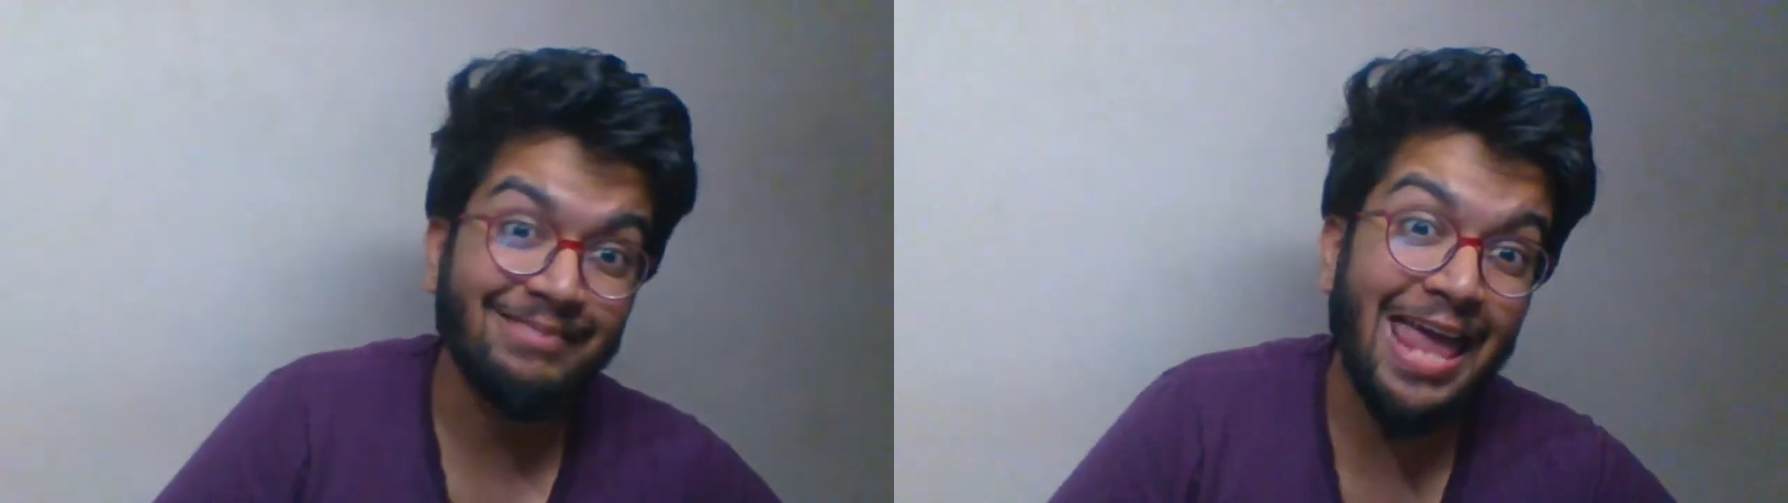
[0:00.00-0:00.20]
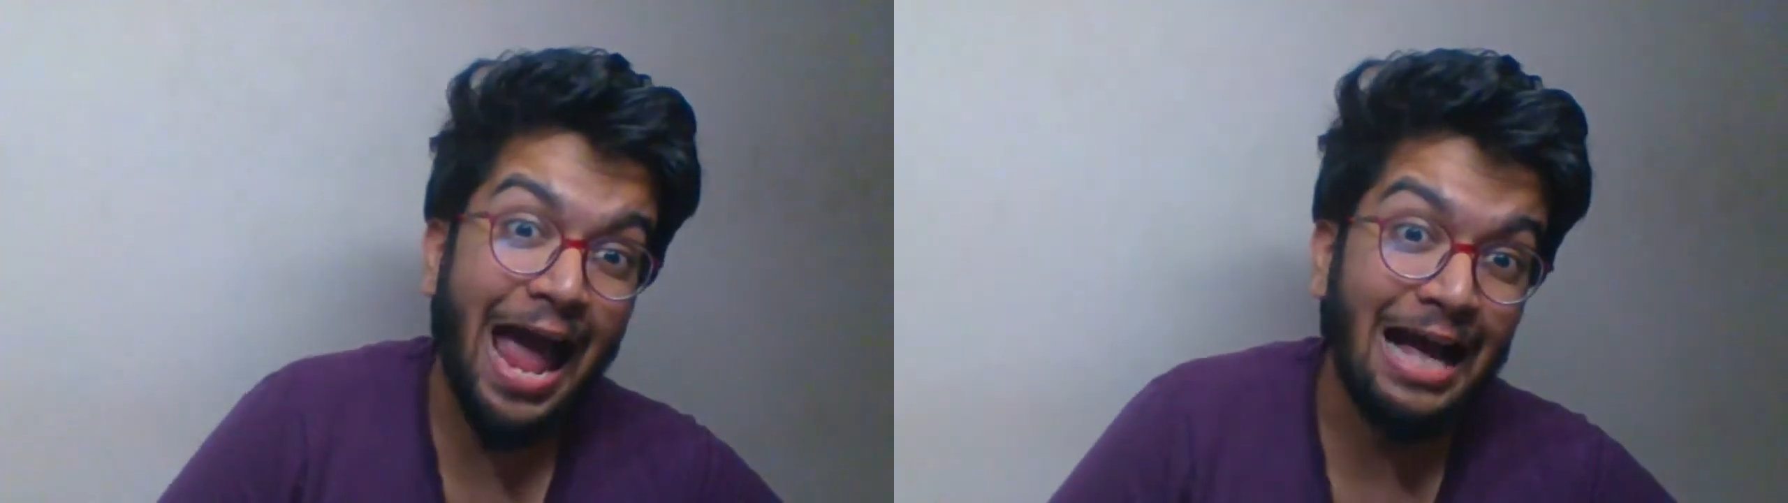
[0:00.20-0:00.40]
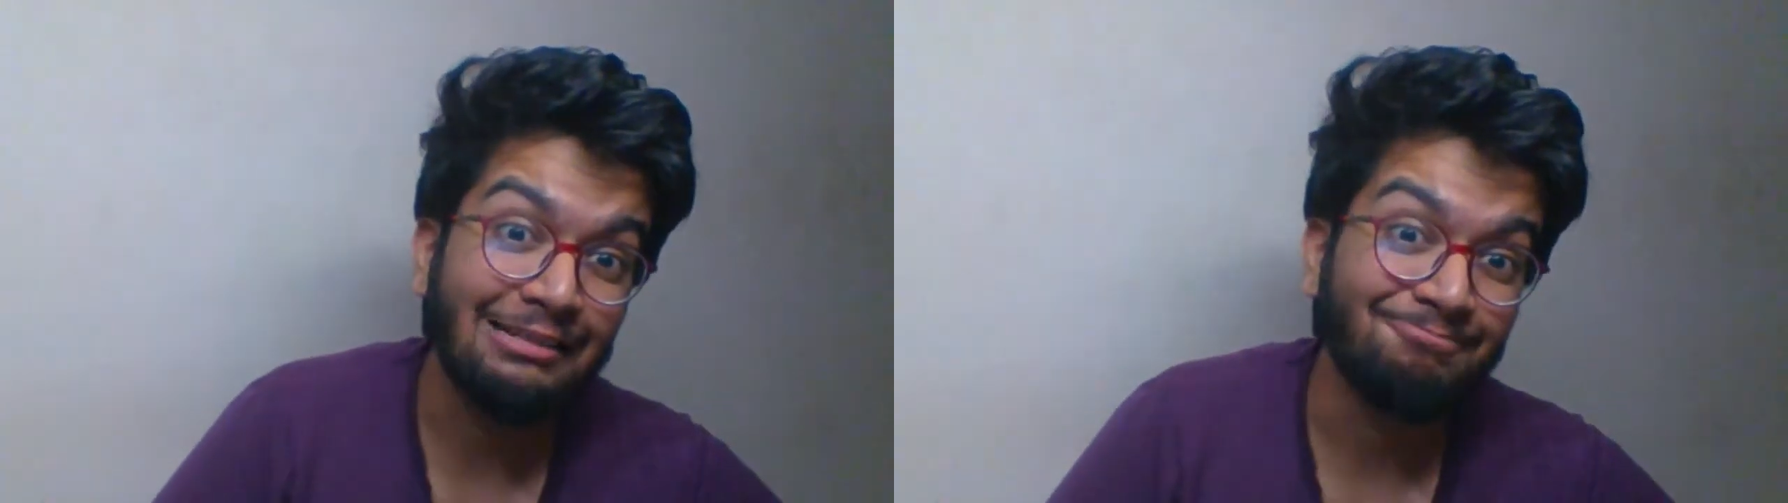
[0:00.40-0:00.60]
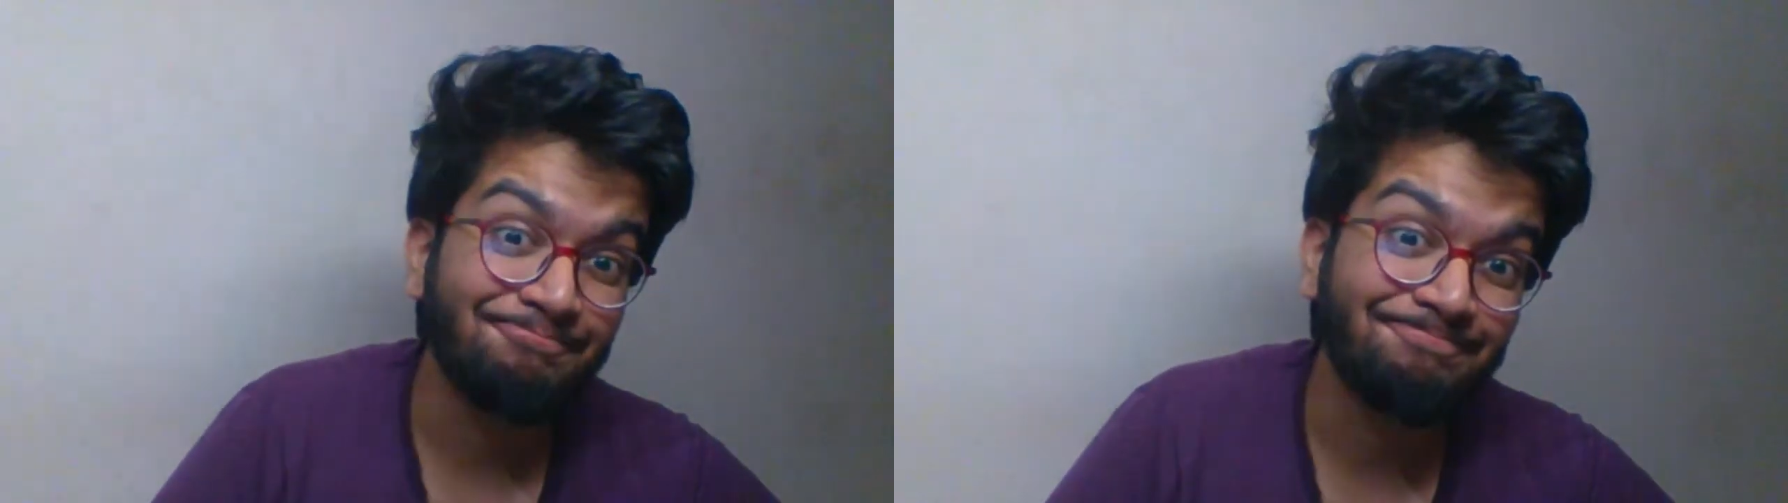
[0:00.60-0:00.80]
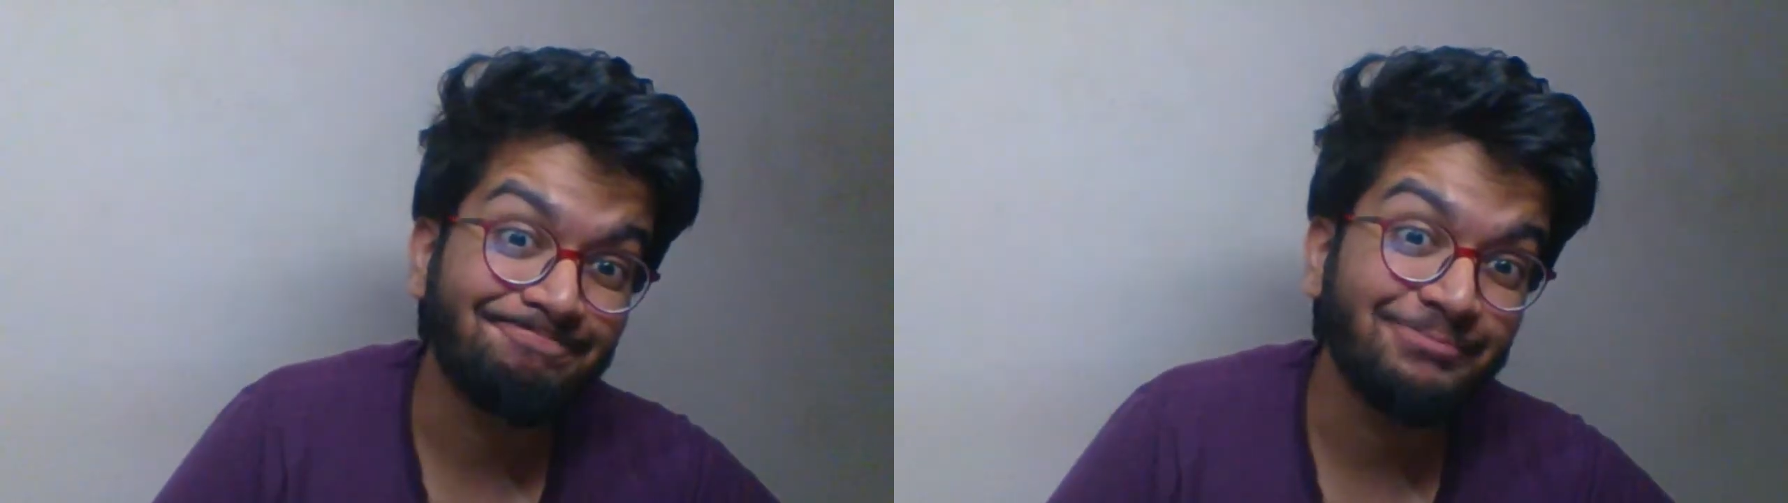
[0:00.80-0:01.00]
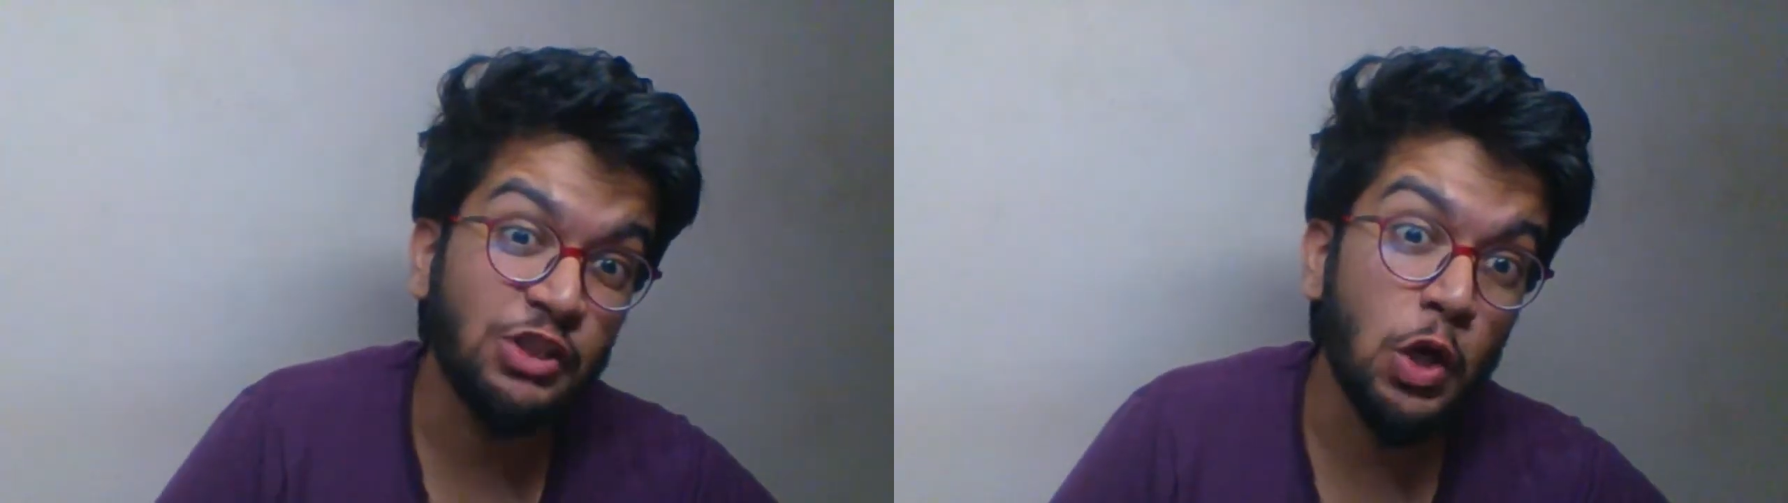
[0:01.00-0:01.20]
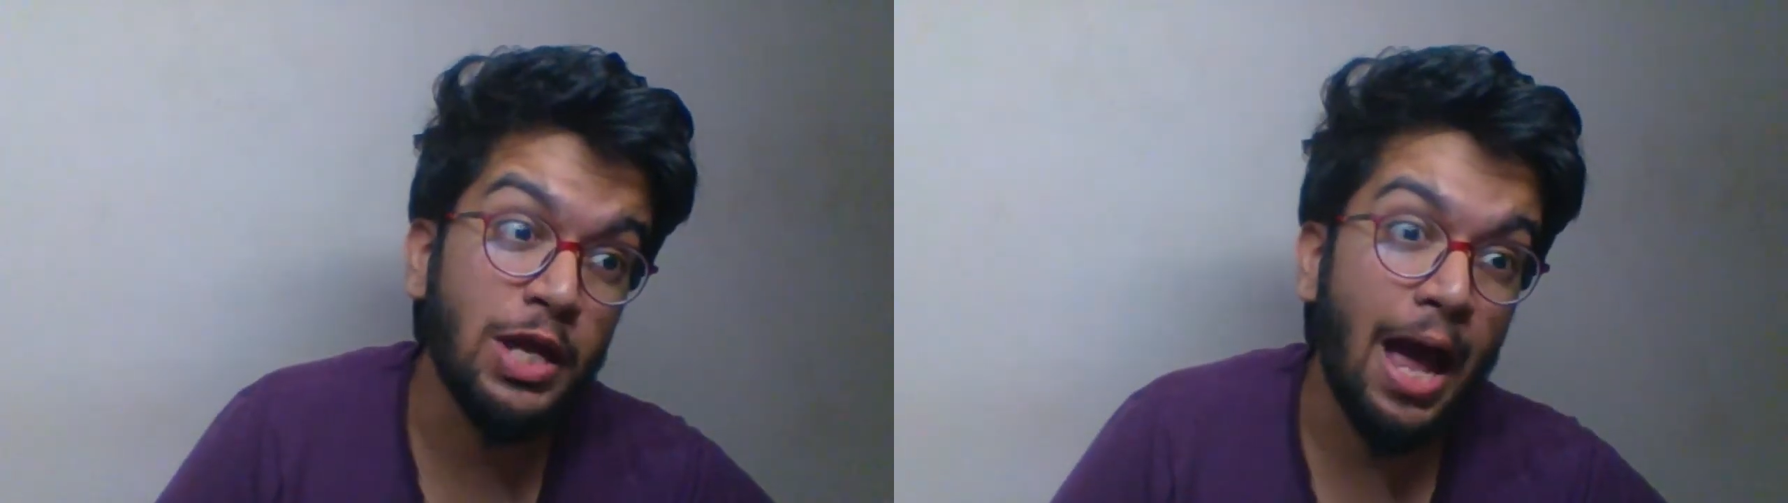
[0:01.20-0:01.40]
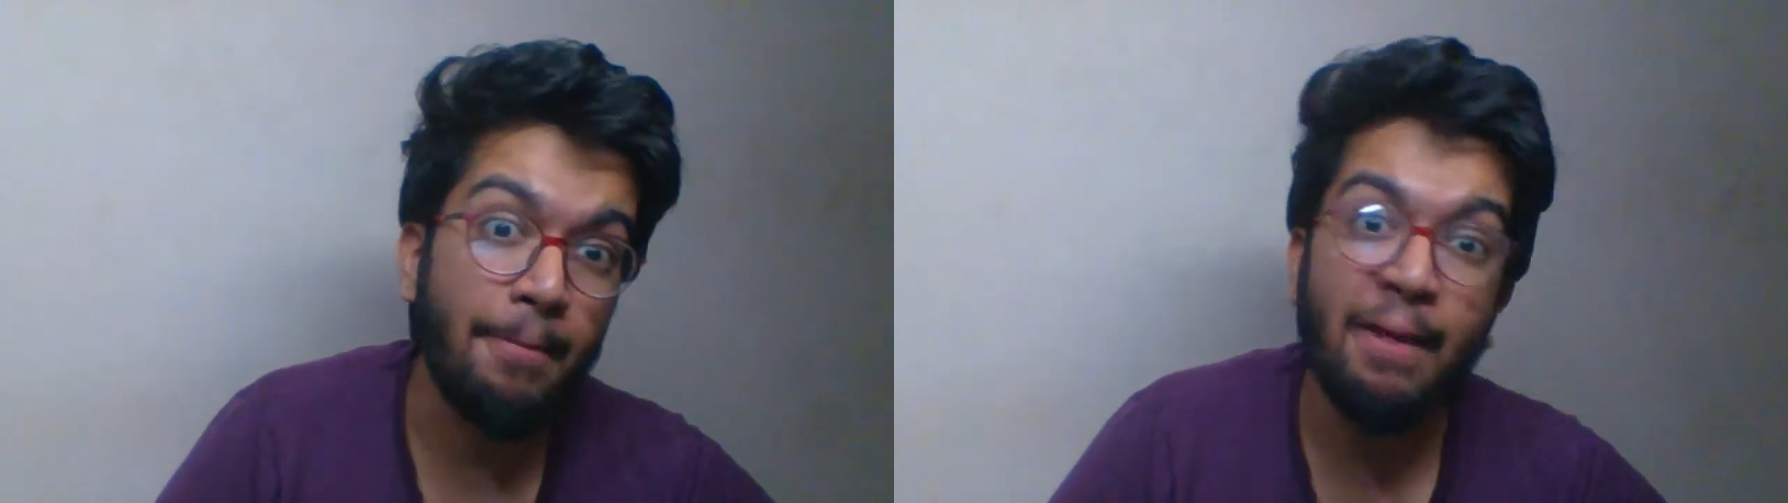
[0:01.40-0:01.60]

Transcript: Yeah. So yeah,